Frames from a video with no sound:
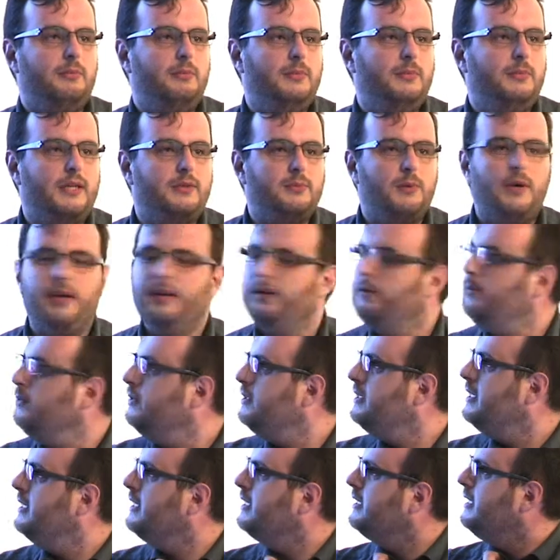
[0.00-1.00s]
that's why it
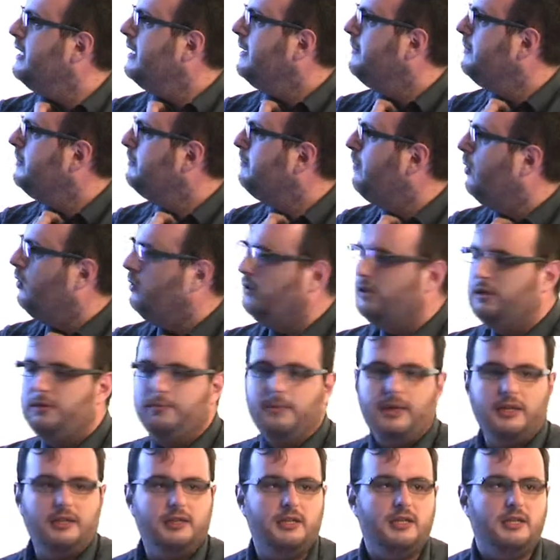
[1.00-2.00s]
was nicknamed Polish
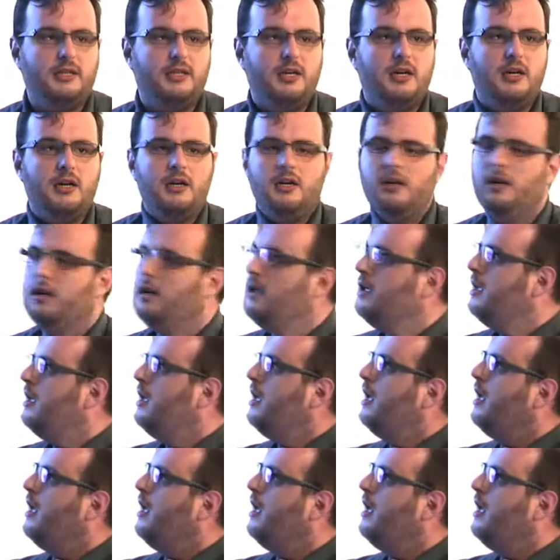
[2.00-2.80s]
Manchester.